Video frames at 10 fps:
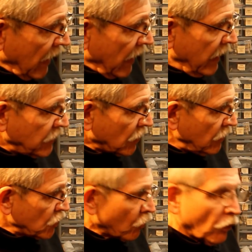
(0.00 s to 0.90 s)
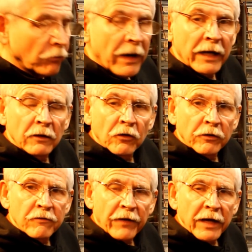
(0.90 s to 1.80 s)
It's controlled by a
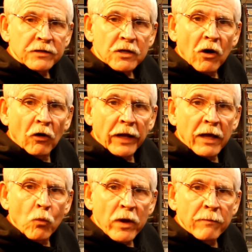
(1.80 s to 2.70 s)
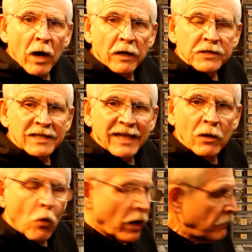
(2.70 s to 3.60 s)
little device called a WeMOS
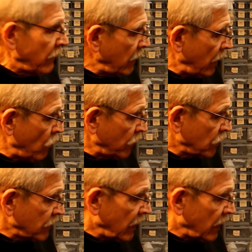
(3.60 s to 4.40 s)
D1 Mini, which is an